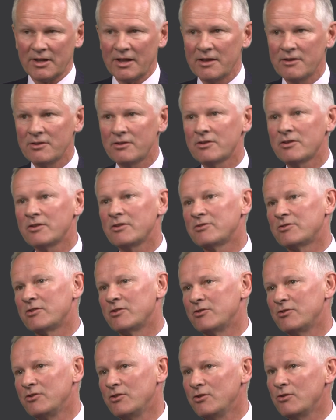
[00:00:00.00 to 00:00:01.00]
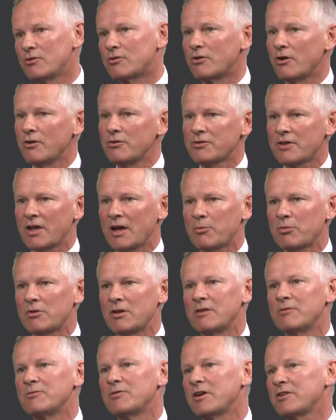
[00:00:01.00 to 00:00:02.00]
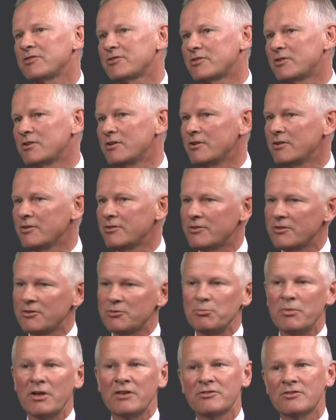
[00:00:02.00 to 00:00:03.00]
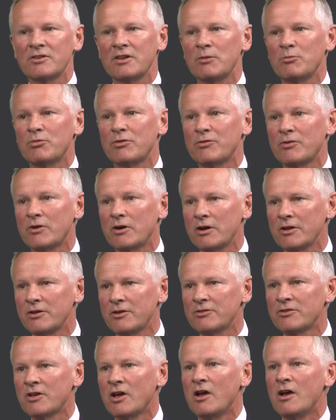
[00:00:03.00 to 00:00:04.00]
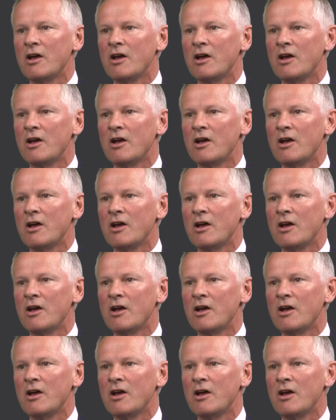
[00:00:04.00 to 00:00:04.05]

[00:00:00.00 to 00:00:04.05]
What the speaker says: lenders, there's new growth capital investors, there's mezzanine providers.